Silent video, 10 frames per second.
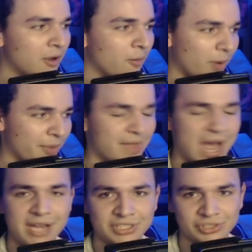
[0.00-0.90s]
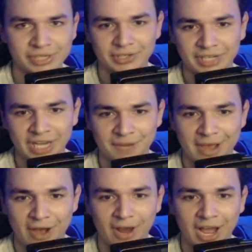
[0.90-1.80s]
When that trailer came
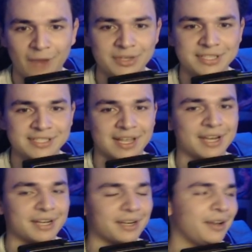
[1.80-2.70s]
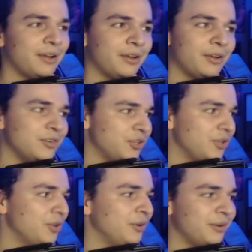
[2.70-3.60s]
out, I was like,
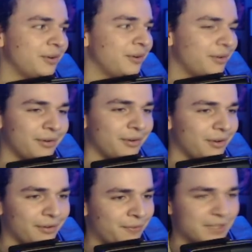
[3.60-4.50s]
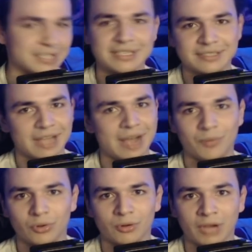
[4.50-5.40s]
dude, this is not
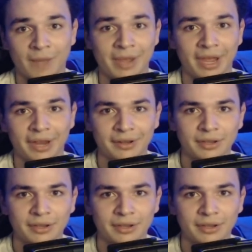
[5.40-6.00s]
Mortal Kombat.